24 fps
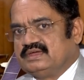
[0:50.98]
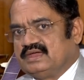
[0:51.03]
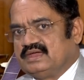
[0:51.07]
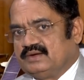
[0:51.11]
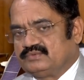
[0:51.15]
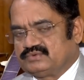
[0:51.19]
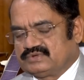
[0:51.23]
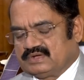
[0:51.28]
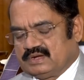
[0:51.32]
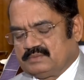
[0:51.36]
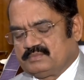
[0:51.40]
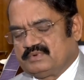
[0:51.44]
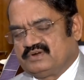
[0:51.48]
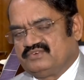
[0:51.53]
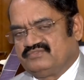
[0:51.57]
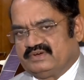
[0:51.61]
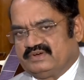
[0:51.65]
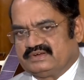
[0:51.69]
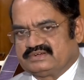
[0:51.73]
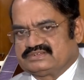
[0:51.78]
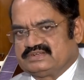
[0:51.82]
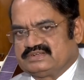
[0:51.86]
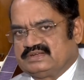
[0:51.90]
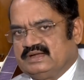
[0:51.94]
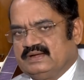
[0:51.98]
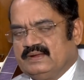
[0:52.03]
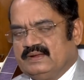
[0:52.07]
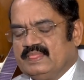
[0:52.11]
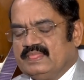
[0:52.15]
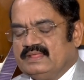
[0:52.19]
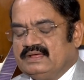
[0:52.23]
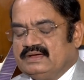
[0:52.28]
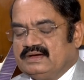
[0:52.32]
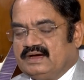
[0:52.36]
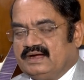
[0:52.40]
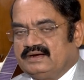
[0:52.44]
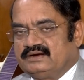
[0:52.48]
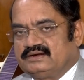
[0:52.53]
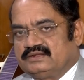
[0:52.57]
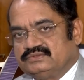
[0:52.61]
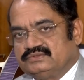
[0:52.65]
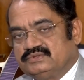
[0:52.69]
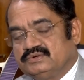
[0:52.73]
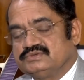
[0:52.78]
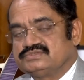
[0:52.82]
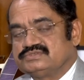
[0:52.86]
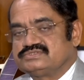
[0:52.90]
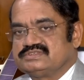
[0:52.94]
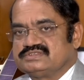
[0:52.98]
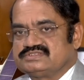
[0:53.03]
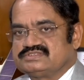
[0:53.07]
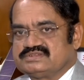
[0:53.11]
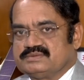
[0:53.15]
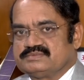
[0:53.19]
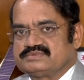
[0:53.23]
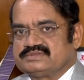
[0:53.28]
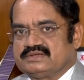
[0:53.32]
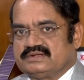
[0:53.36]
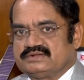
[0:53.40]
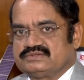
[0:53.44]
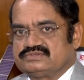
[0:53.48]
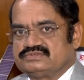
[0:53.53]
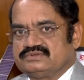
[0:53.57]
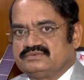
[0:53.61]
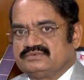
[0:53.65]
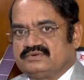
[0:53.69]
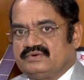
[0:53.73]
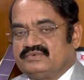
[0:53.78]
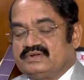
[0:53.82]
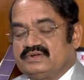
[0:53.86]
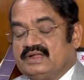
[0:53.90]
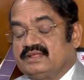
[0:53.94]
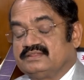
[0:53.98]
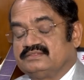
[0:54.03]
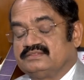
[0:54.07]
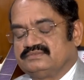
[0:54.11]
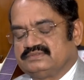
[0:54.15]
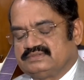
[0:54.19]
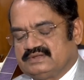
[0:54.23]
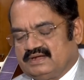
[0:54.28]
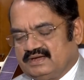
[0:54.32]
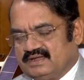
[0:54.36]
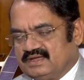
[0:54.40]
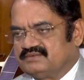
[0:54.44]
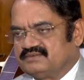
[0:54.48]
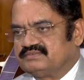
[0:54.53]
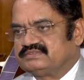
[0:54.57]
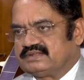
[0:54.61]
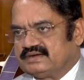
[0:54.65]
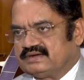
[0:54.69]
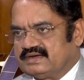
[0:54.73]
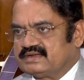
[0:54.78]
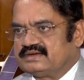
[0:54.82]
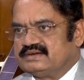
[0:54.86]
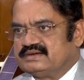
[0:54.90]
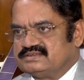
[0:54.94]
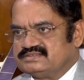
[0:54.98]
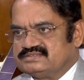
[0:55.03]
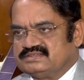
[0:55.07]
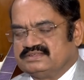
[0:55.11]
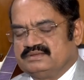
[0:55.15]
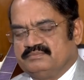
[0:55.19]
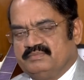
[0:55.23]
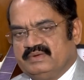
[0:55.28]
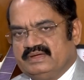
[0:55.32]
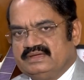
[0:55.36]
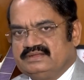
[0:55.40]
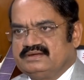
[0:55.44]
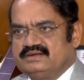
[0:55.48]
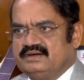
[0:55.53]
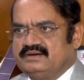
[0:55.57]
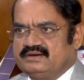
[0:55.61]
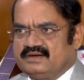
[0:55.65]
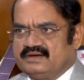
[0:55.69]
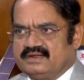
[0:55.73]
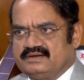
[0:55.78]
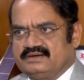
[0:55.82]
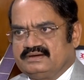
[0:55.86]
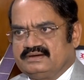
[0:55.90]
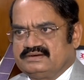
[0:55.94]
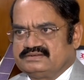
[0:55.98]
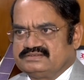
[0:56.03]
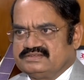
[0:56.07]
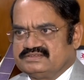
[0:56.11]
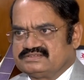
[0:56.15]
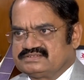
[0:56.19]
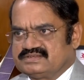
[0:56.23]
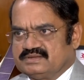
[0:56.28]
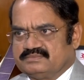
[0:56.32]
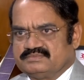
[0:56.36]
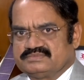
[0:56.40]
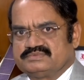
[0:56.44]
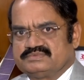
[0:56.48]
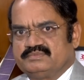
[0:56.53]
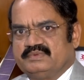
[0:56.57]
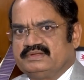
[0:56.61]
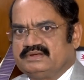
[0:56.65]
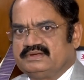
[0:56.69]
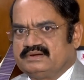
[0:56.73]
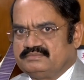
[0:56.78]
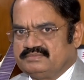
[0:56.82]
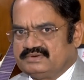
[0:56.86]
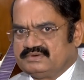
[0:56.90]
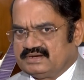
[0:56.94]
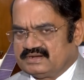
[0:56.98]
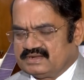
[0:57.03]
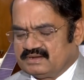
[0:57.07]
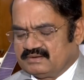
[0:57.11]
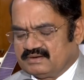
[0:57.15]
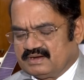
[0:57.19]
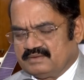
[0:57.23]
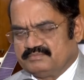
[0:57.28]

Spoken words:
have to come on functional. And those systems also along with the redundancy, main and redundant systems, main and redundant